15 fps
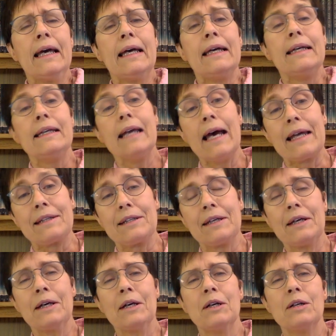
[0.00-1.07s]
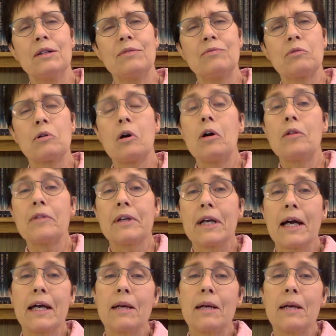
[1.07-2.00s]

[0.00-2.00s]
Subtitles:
Yet, for all that I